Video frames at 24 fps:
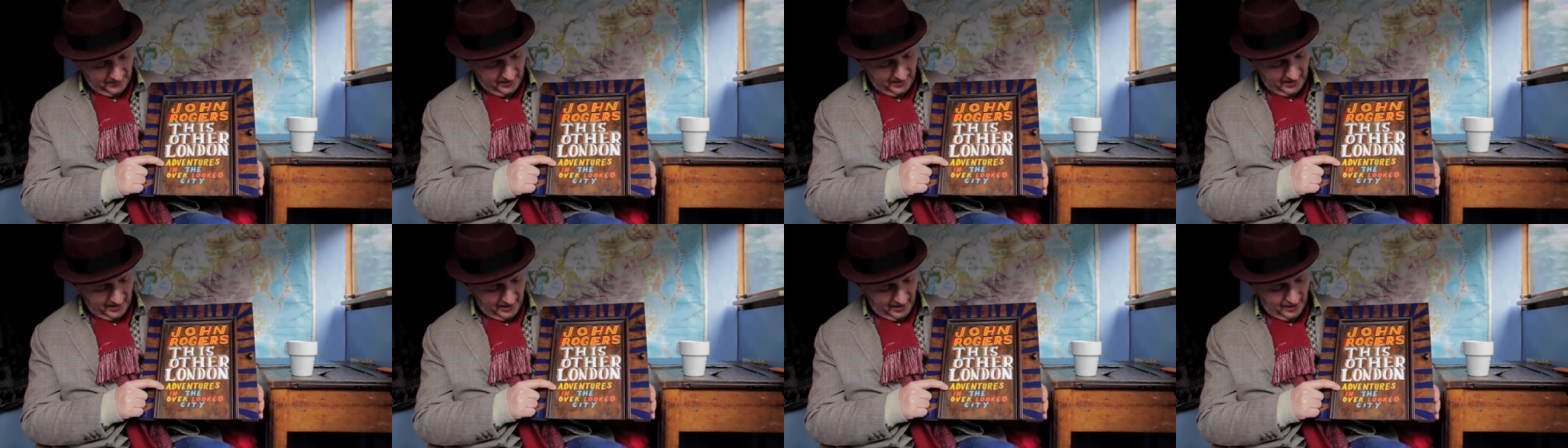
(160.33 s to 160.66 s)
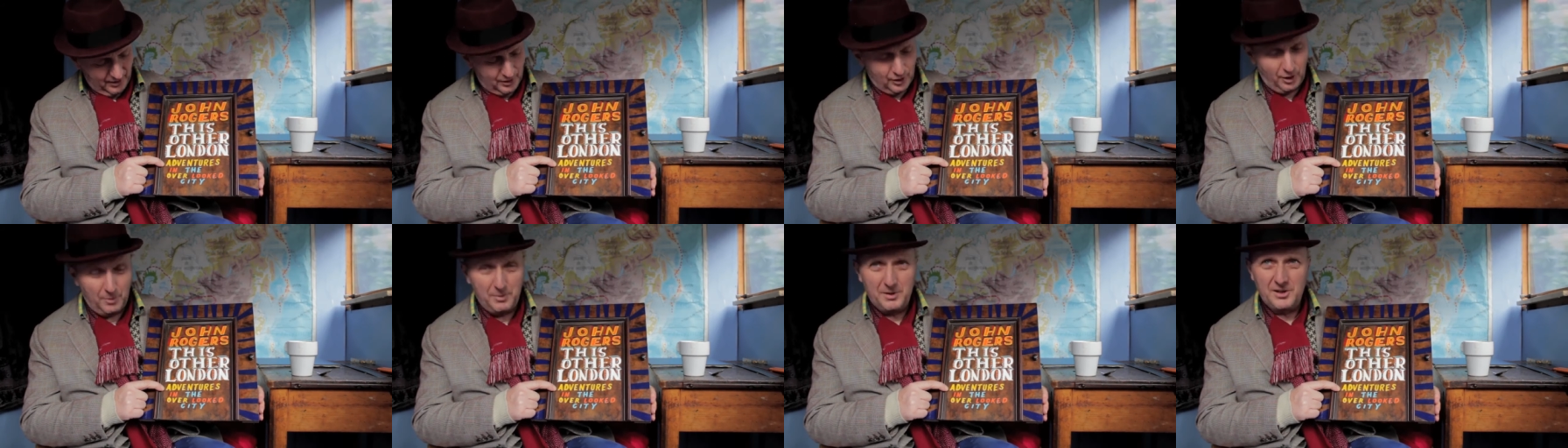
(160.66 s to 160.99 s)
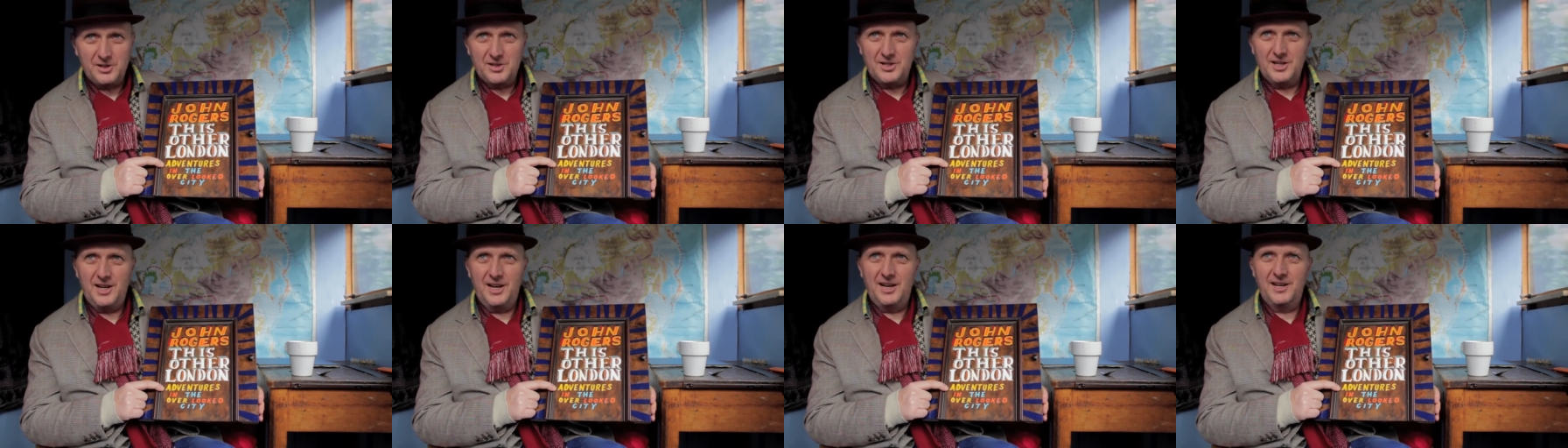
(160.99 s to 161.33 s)
uh, comic
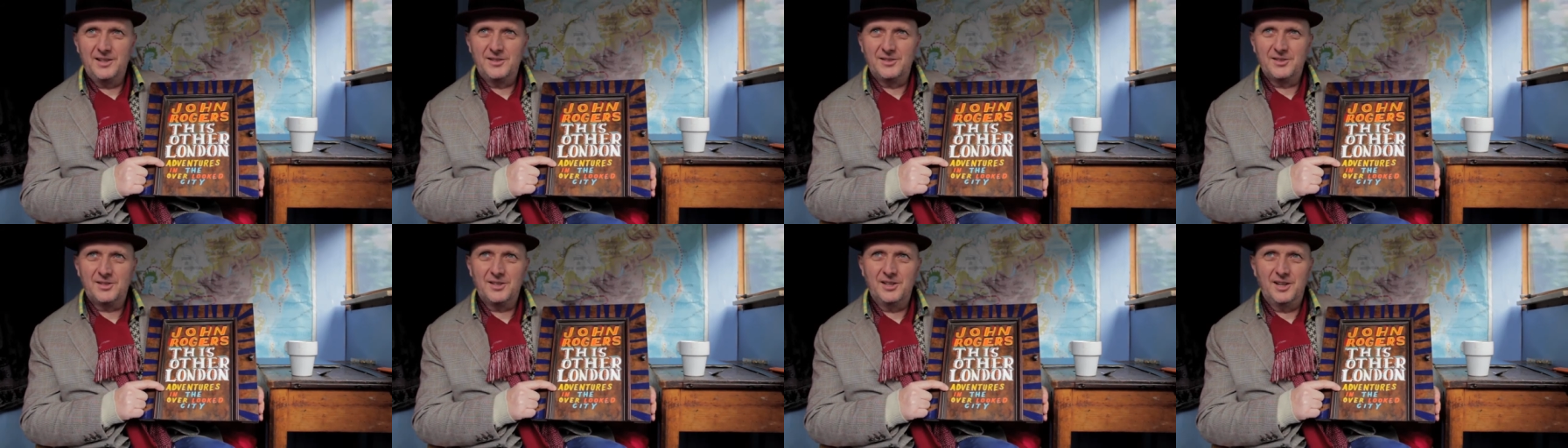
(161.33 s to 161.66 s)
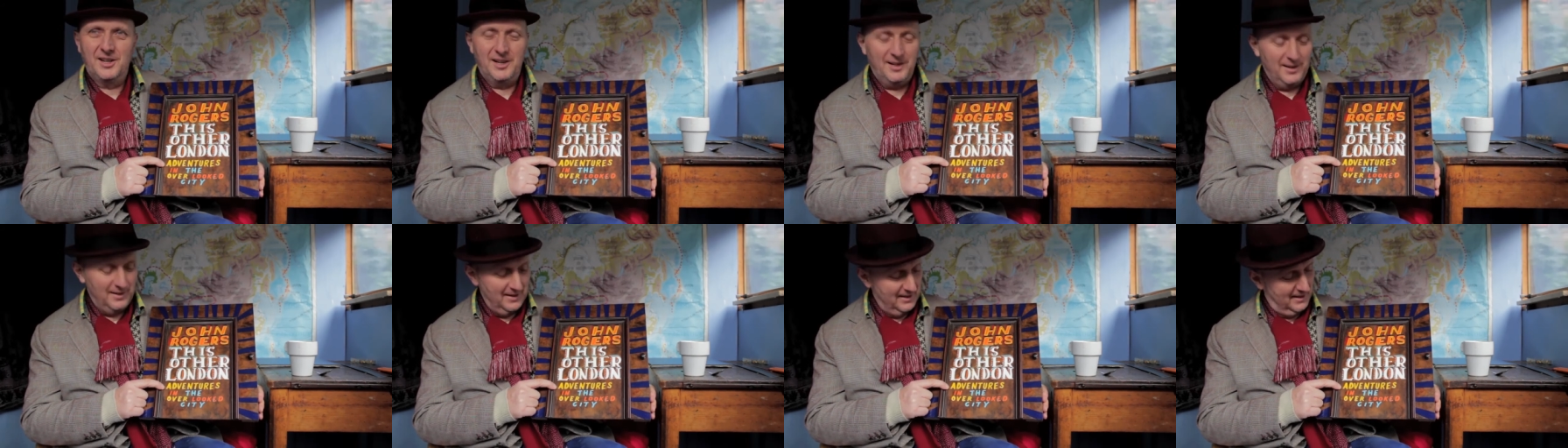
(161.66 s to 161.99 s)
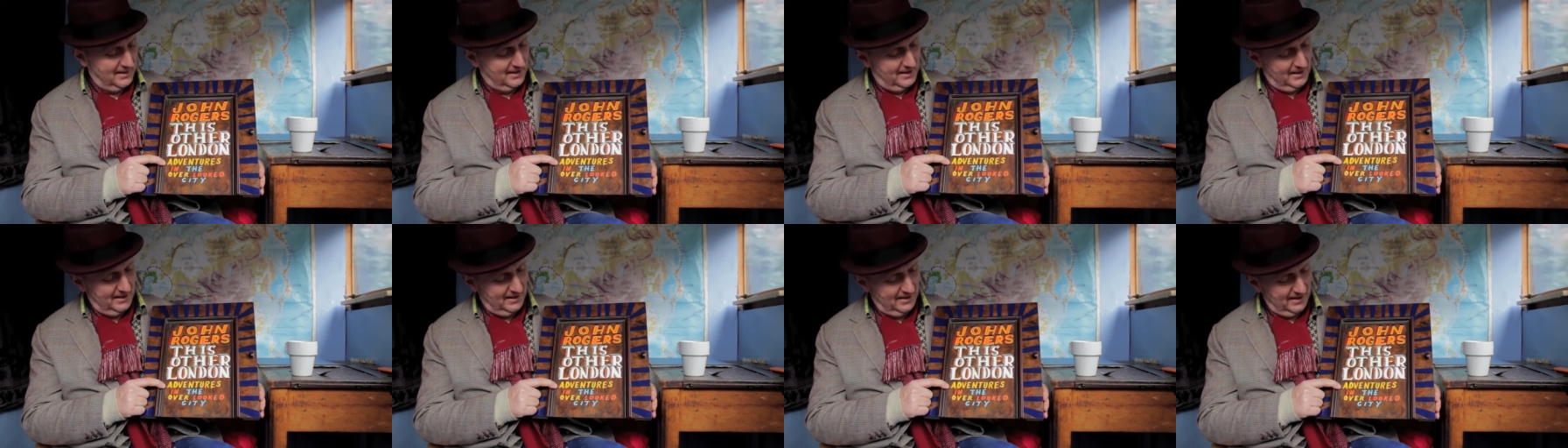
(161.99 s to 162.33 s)
sans that
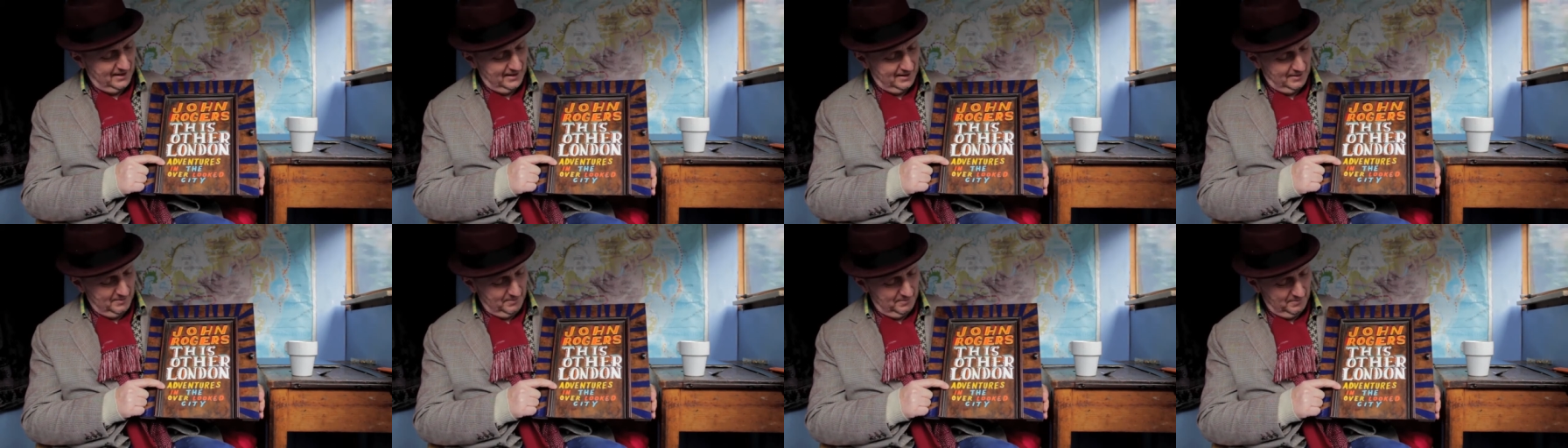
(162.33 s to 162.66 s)
uh,